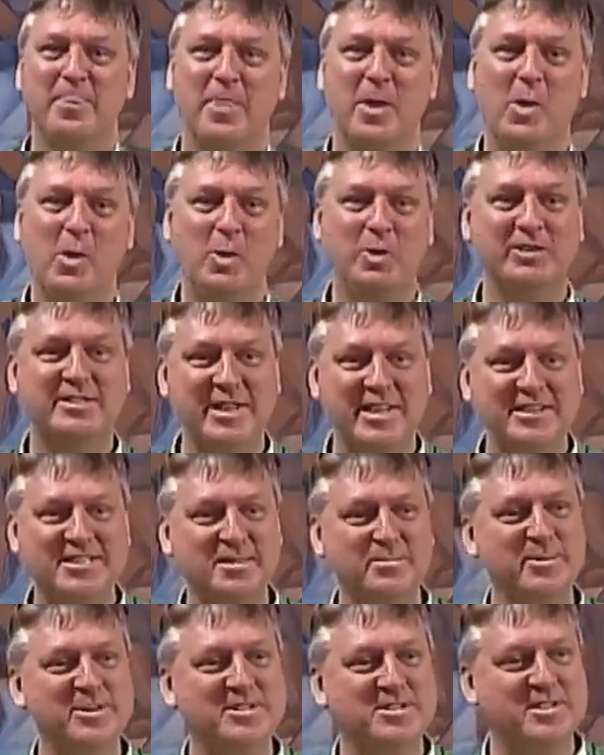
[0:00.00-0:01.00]
Old
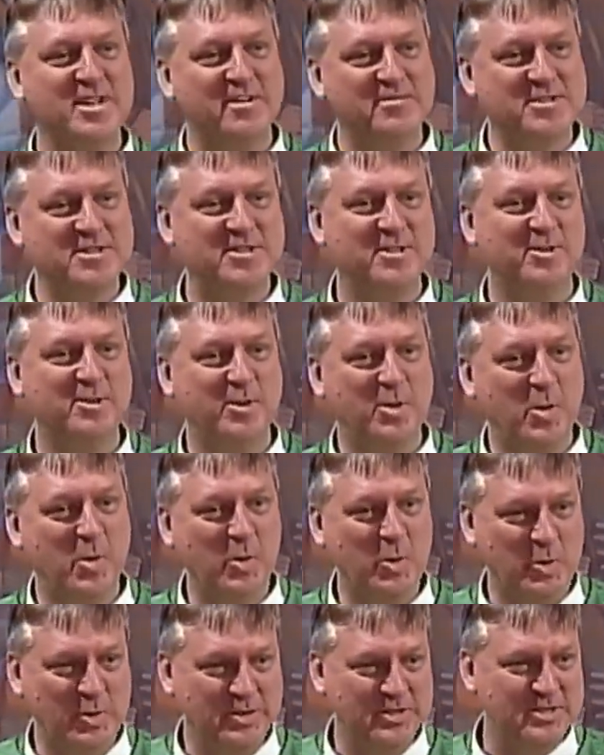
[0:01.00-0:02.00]
Testament stuff still
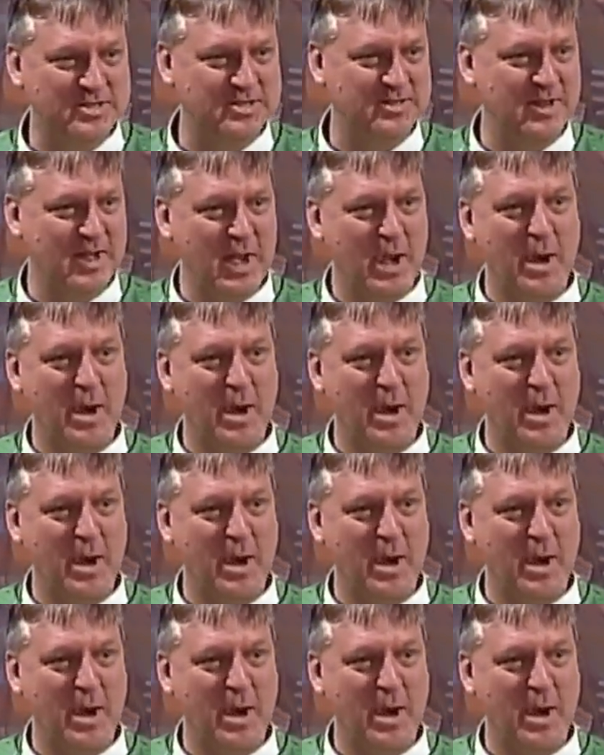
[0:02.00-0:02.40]
holds,